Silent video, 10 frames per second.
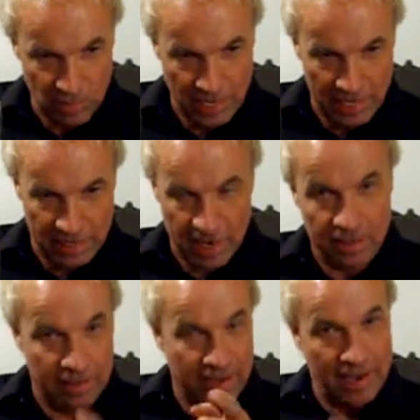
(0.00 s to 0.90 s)
And
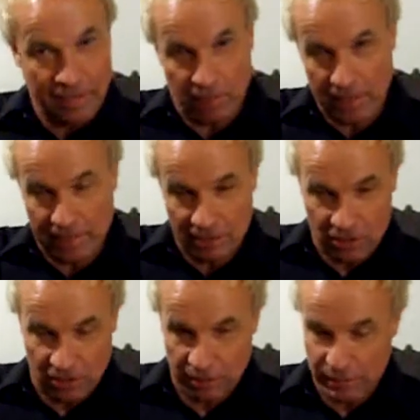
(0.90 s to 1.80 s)
hey, Craig, that
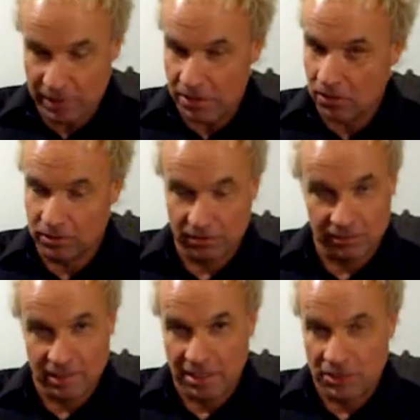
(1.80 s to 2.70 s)
was a good video,
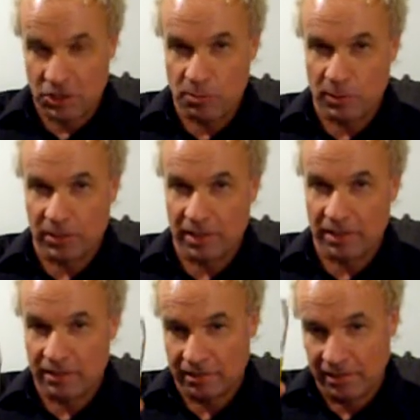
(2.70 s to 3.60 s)
super
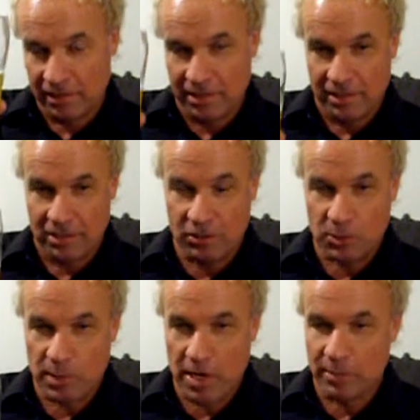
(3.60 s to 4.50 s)
good. You
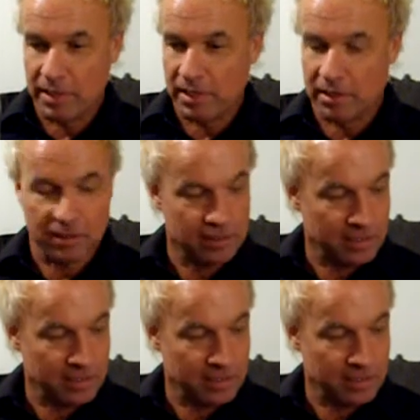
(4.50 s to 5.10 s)
inspired me to